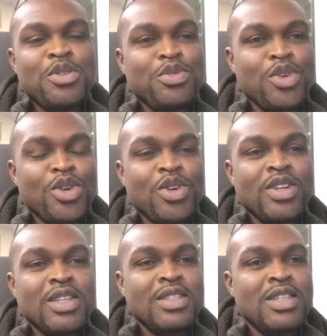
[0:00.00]
for
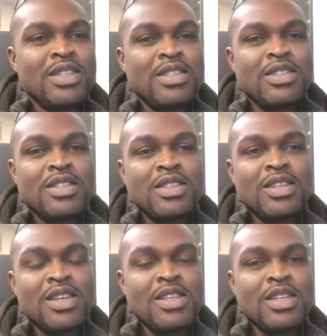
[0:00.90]
these
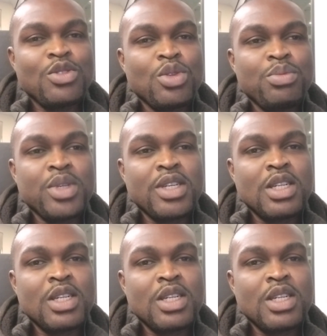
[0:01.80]
Kenyans to be